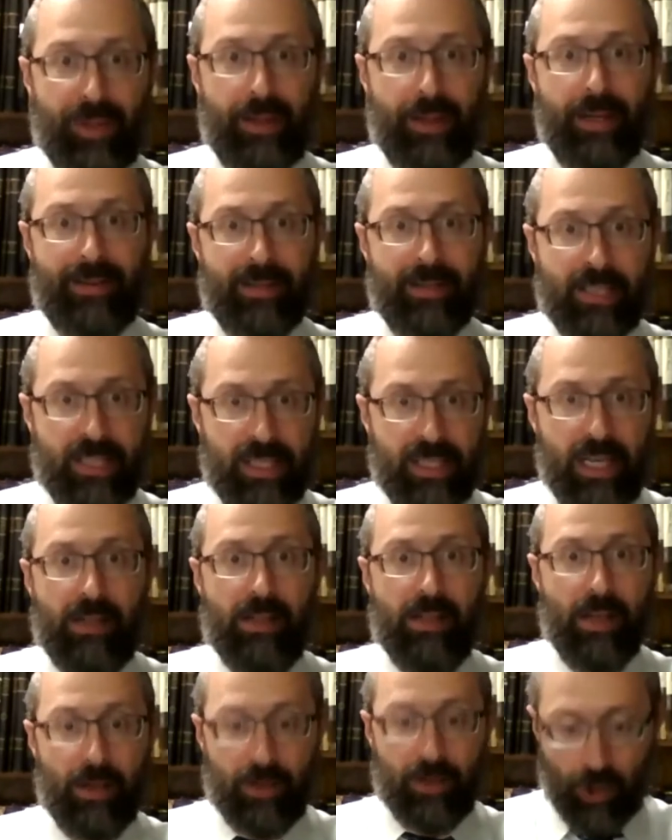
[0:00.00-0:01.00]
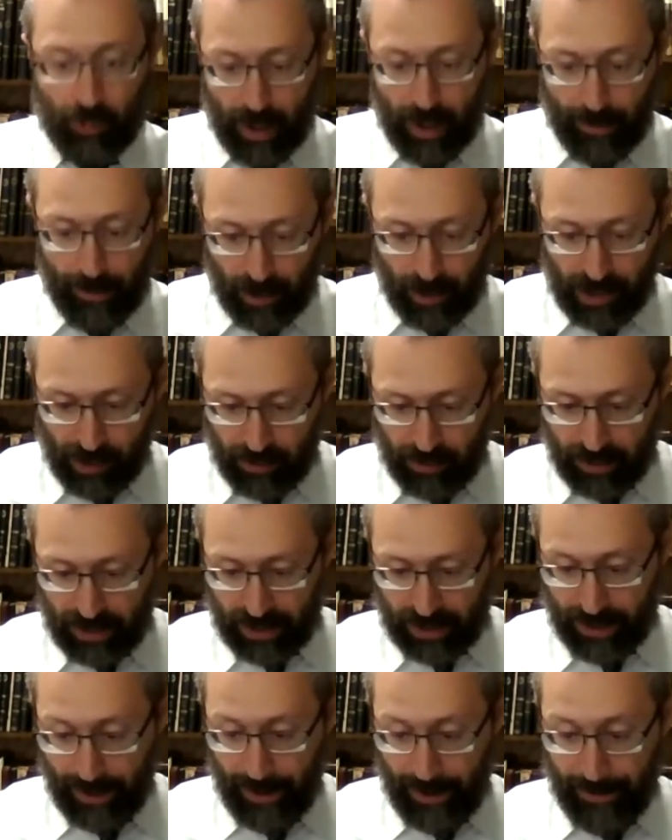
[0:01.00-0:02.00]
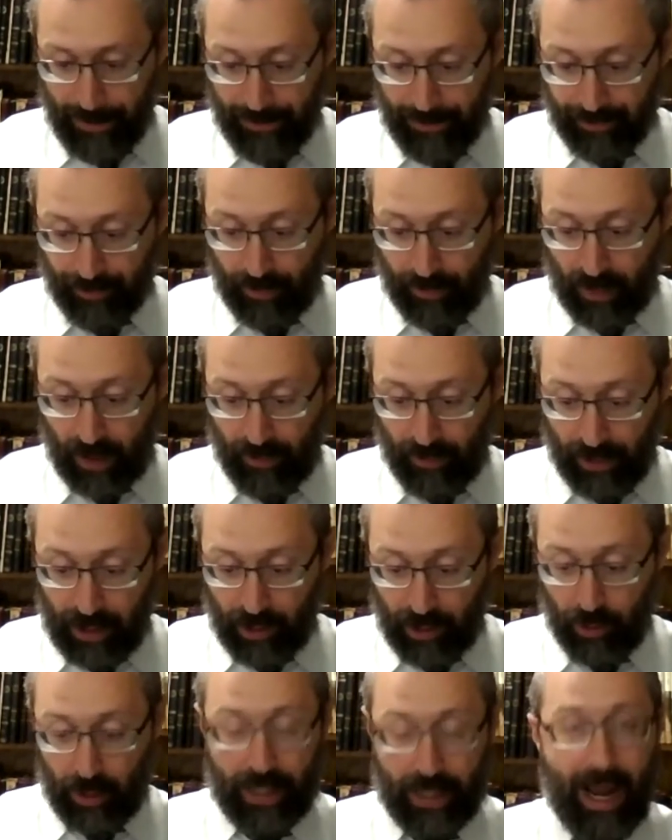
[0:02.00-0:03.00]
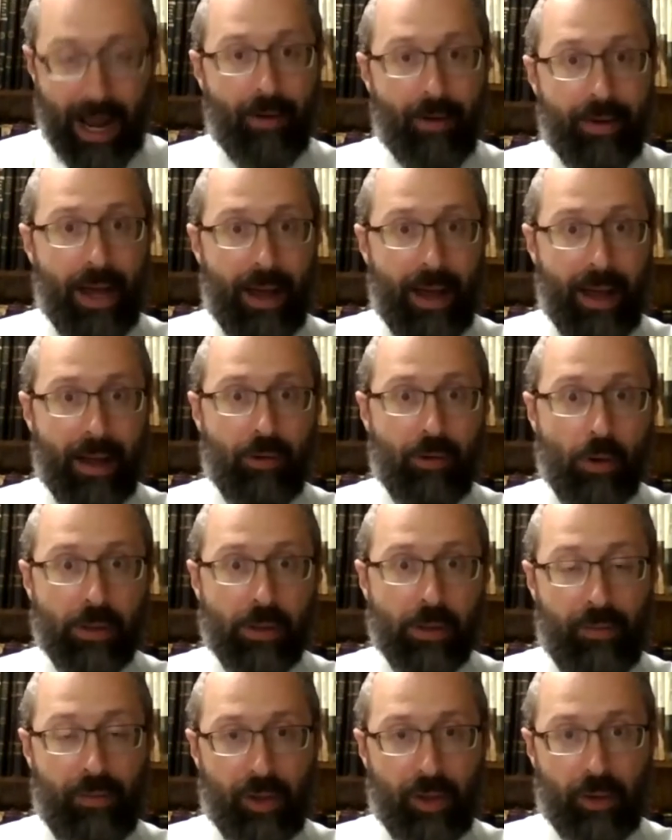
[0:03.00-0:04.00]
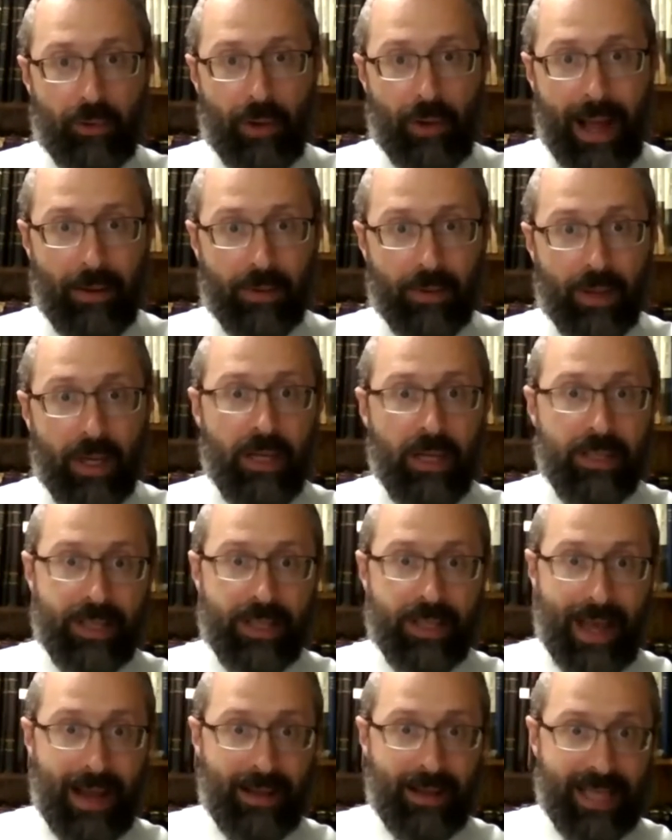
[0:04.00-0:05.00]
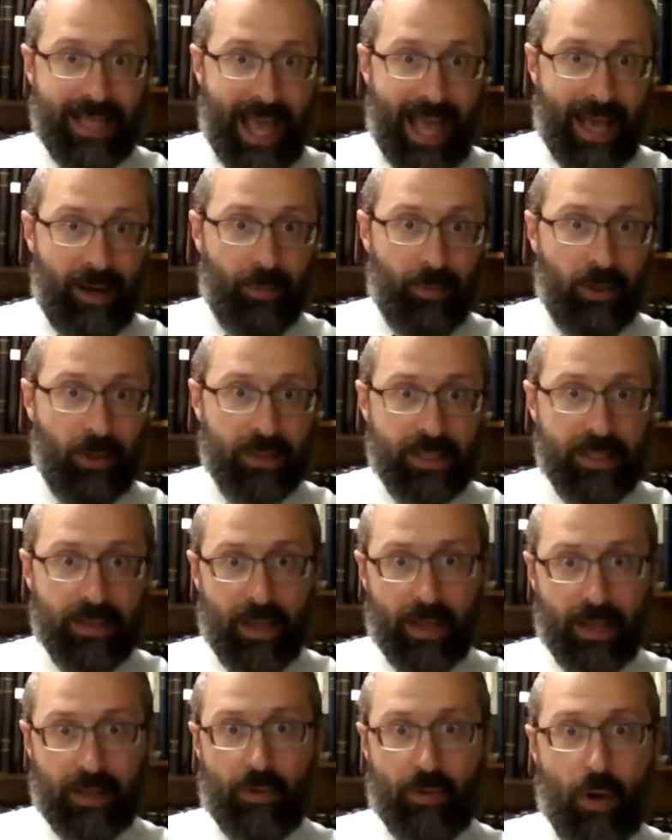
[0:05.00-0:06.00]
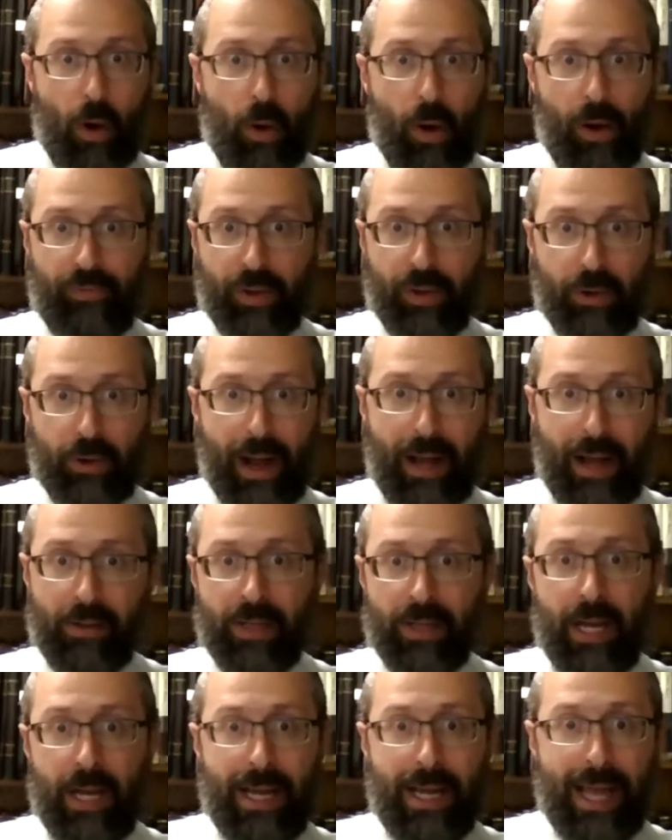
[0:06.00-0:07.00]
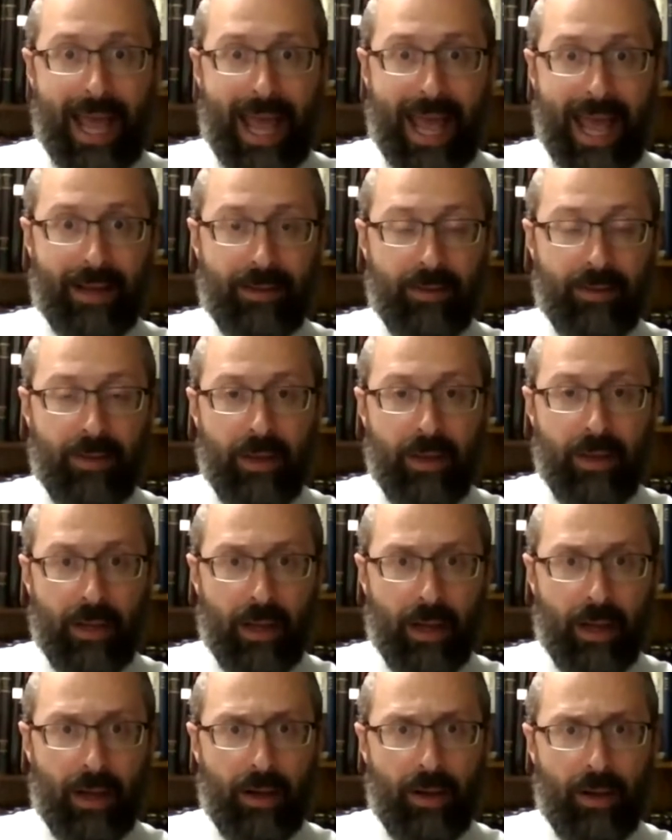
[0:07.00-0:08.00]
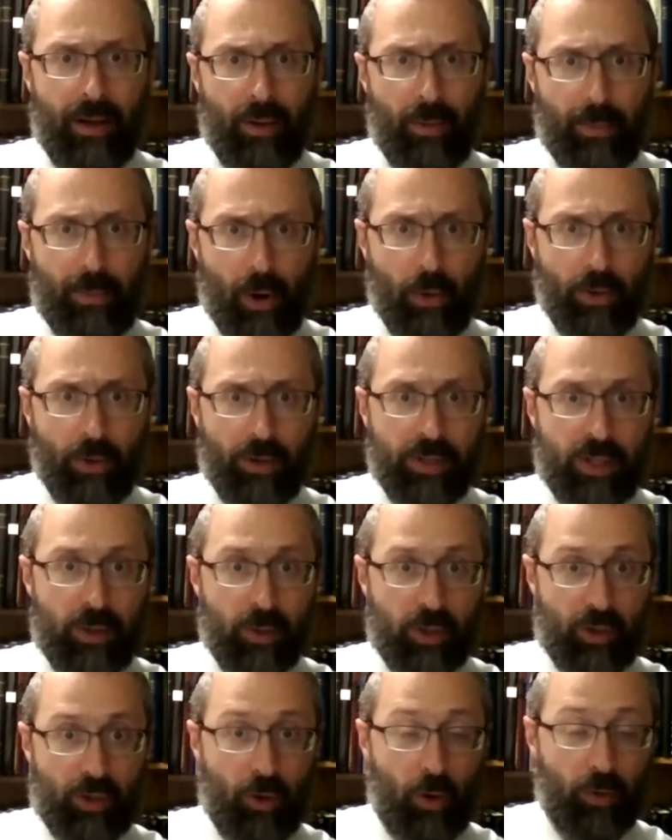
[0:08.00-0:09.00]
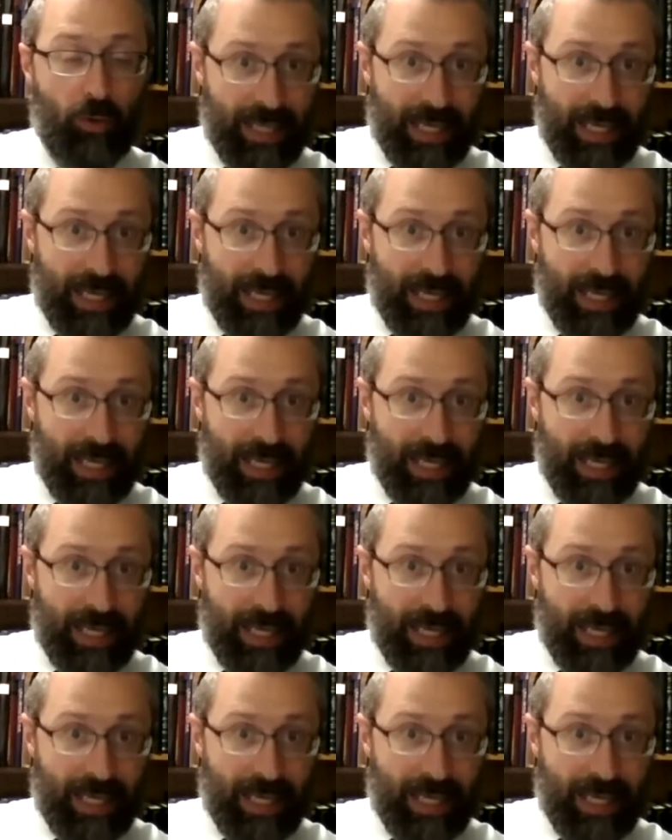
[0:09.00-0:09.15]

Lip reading: it the seed to reproduce. Vegedule karka, and grows off the ground. So that's animals that grow off the ground, and produce which grows